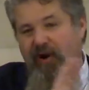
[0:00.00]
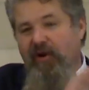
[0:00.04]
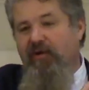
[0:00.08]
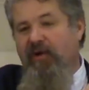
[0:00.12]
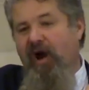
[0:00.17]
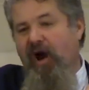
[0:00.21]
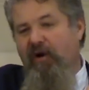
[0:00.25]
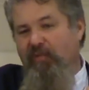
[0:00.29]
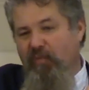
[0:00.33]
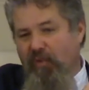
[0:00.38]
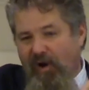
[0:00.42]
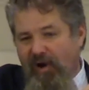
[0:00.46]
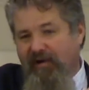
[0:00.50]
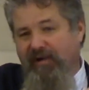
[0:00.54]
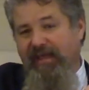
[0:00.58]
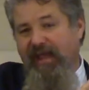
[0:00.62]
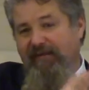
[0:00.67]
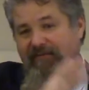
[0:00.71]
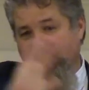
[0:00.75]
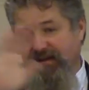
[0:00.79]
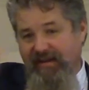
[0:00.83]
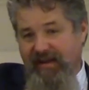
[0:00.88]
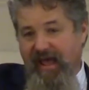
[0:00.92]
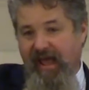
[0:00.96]
her work
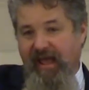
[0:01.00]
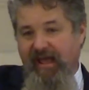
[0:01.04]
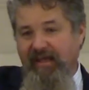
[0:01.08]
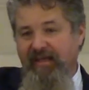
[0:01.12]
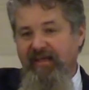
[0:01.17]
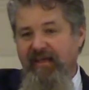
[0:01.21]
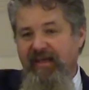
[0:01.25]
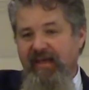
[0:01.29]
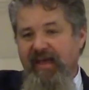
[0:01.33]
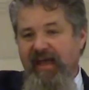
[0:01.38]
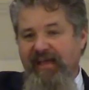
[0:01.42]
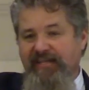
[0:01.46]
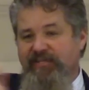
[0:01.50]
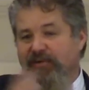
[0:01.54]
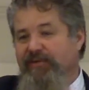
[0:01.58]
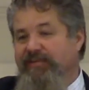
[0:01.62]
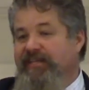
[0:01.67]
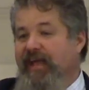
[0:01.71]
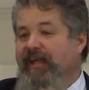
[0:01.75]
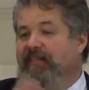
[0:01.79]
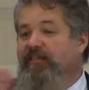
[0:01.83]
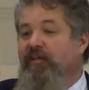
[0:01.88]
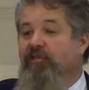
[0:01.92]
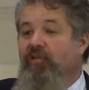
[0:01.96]
every day, and she
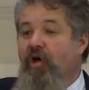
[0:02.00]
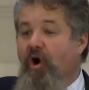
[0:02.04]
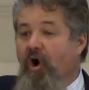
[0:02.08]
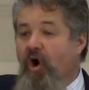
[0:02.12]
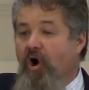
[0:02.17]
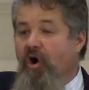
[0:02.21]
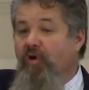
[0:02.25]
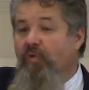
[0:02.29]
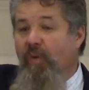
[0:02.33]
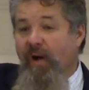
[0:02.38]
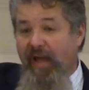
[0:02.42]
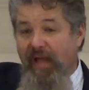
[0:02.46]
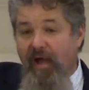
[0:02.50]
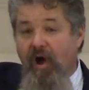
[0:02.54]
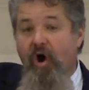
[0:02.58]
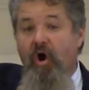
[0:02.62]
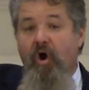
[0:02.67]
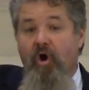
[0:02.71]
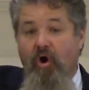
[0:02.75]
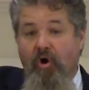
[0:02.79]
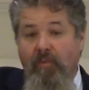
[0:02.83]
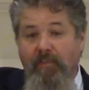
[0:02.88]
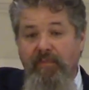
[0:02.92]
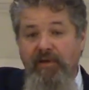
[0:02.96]
would take the long way
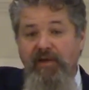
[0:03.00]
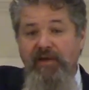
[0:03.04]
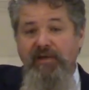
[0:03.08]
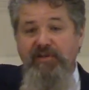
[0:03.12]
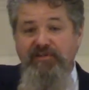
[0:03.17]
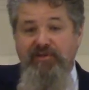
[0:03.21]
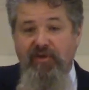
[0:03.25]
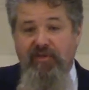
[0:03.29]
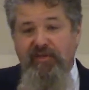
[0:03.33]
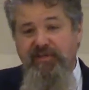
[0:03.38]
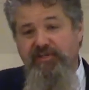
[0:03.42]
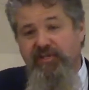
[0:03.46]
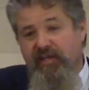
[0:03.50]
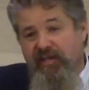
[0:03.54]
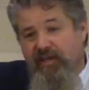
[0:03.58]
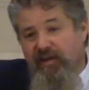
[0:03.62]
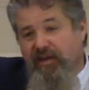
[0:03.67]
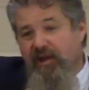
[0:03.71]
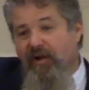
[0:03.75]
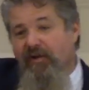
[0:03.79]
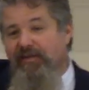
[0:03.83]
home so that she could